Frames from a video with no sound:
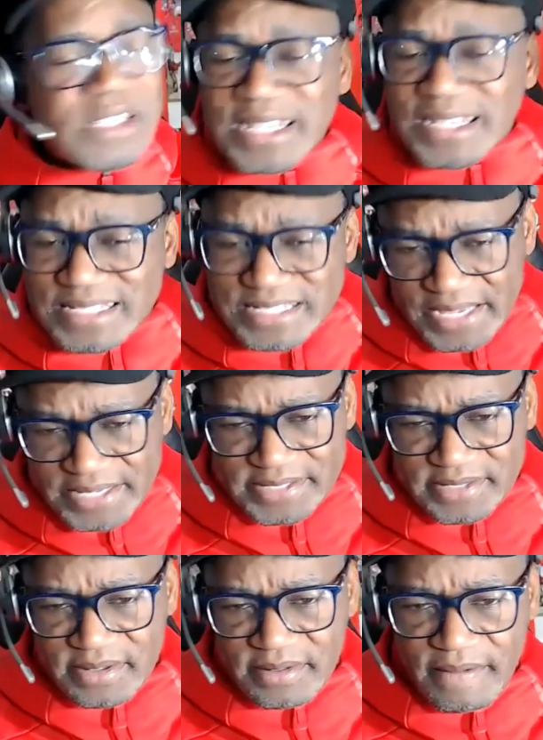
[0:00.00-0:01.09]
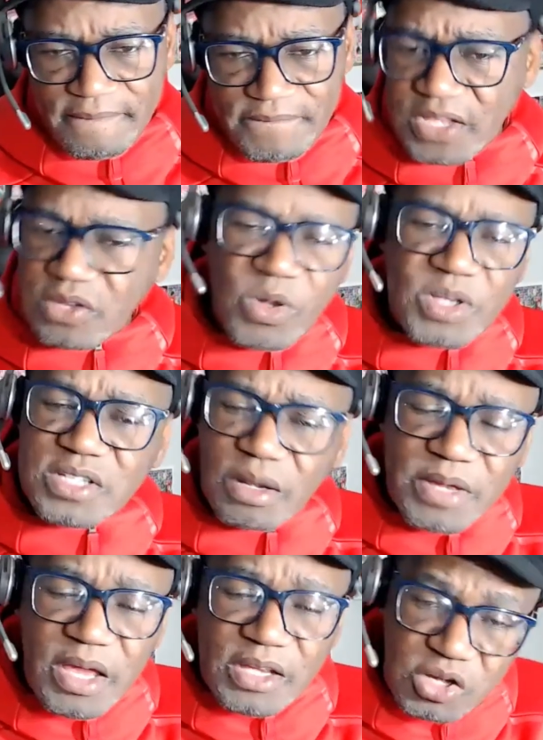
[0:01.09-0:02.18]
success. They don't want
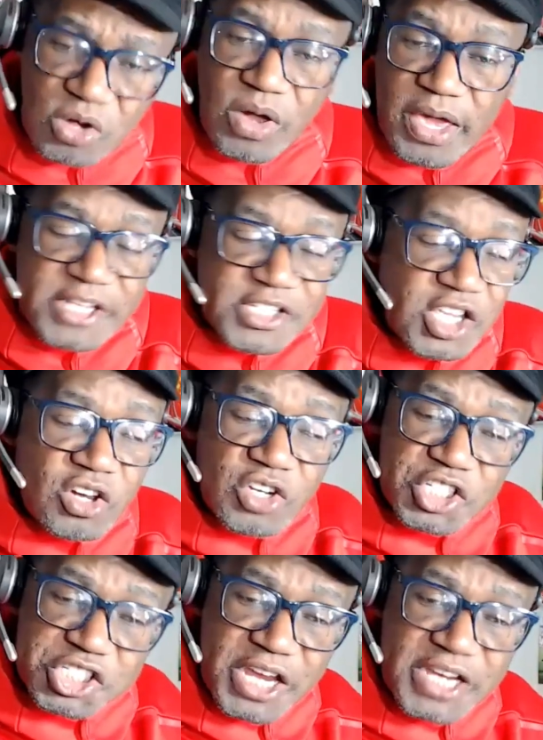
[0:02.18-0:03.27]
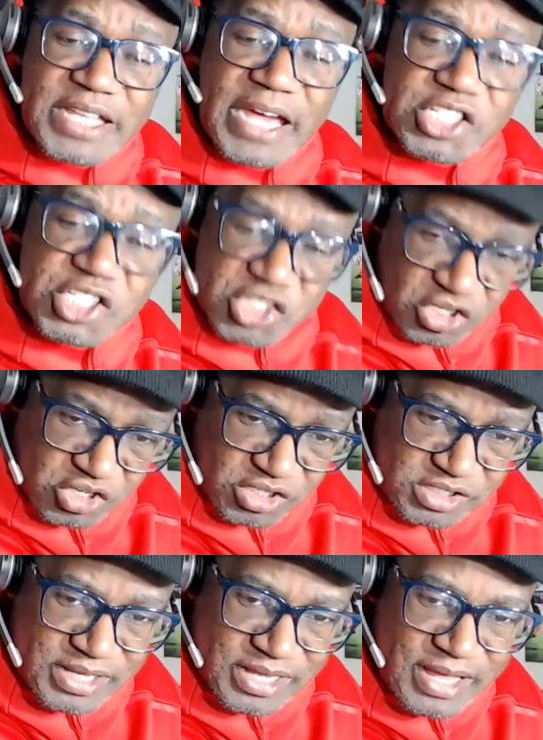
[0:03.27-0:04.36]
some. So is he going to change that
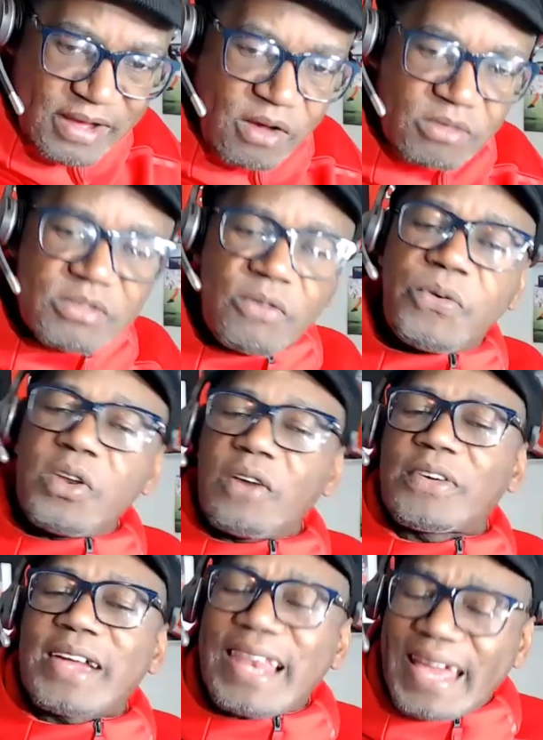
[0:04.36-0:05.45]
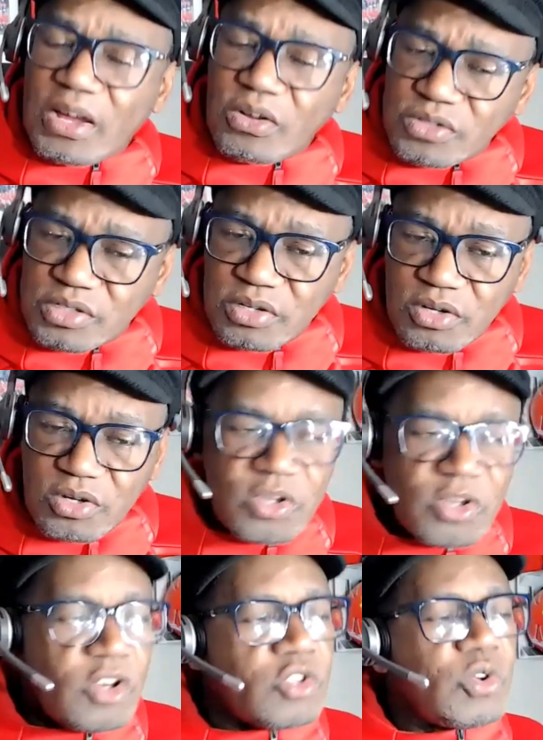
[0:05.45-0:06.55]
circus full of clowns
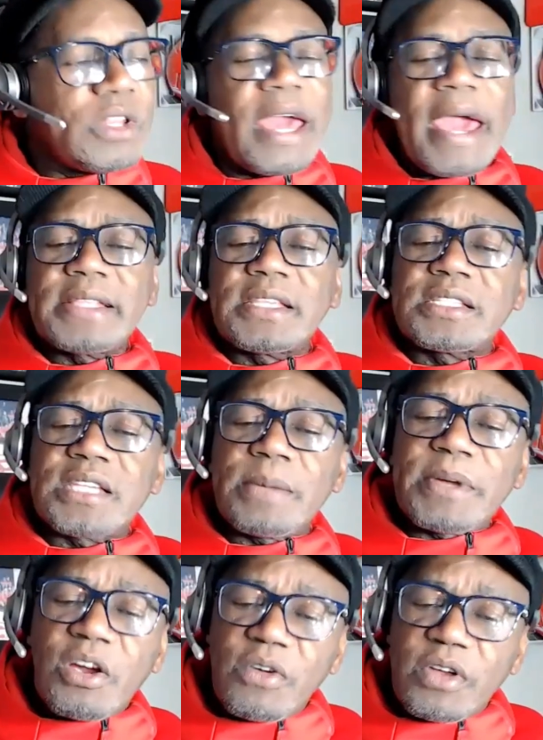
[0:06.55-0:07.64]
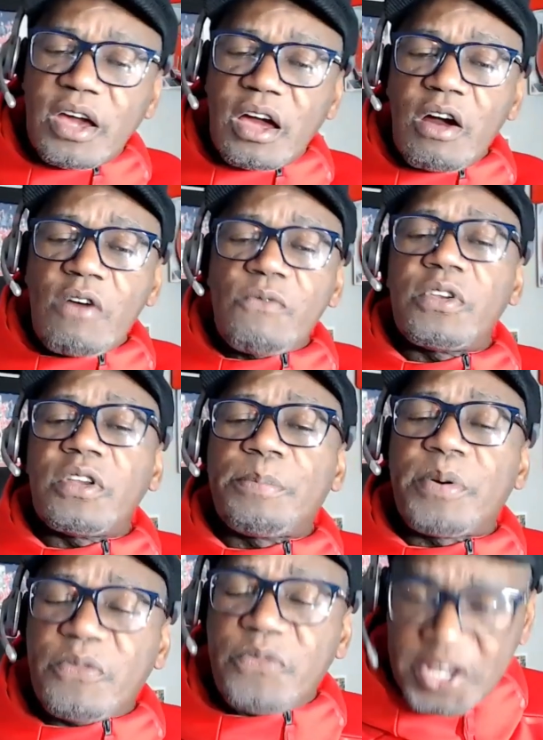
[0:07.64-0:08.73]
to an entertainment arena full of
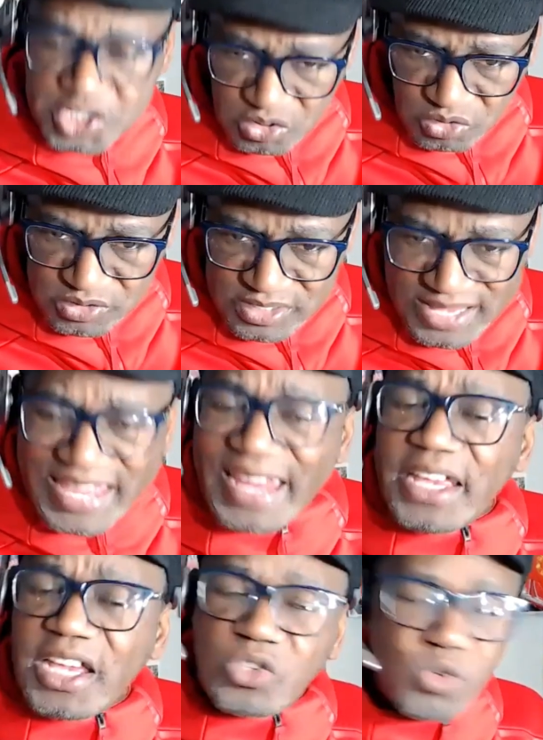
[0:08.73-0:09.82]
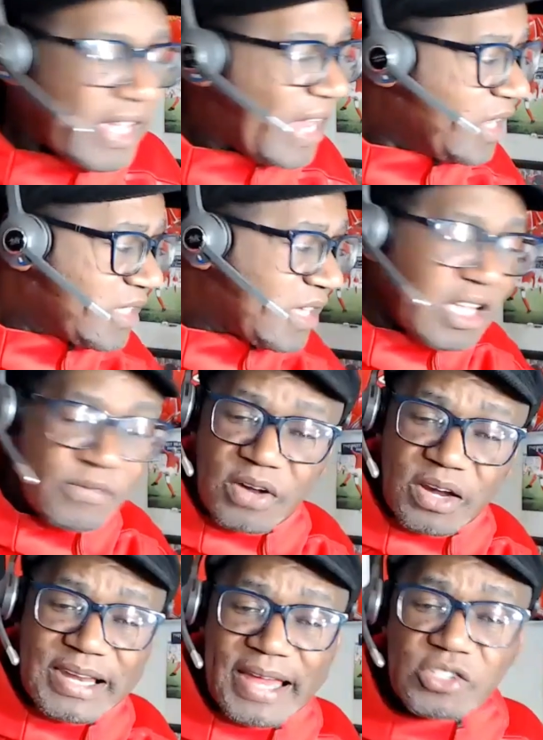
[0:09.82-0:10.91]
professionals? Can he do it? Can he take us from
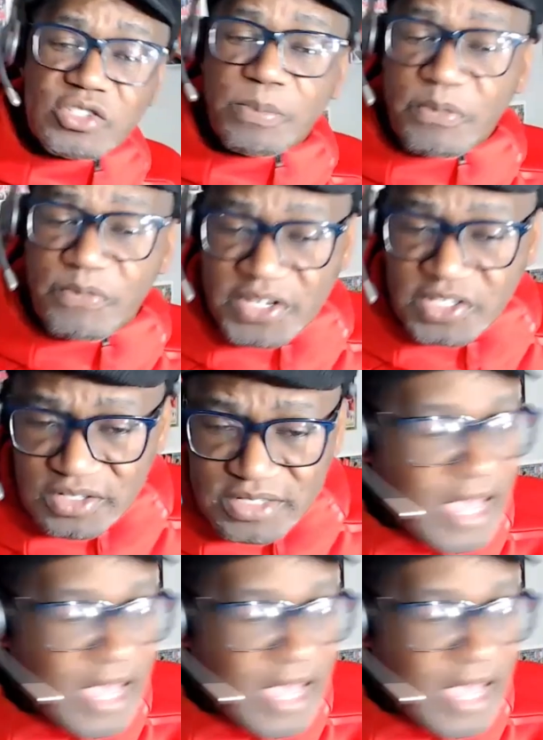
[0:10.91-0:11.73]
clowns to professionals?